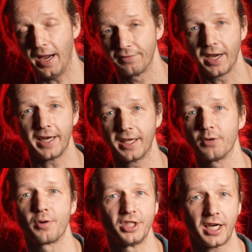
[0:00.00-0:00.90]
I've got to get a
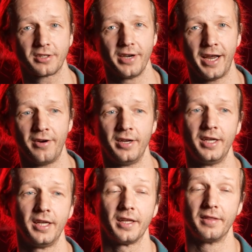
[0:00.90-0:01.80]
projector now.
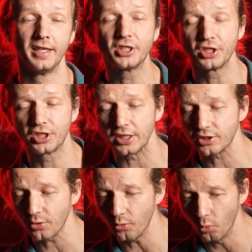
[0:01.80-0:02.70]
This is
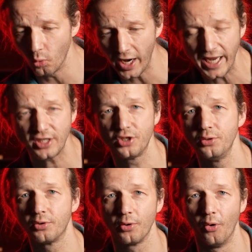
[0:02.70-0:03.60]
just way
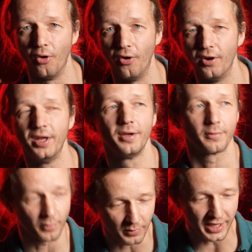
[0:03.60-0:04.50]
too cool
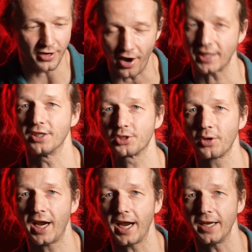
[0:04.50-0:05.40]
for me not to try.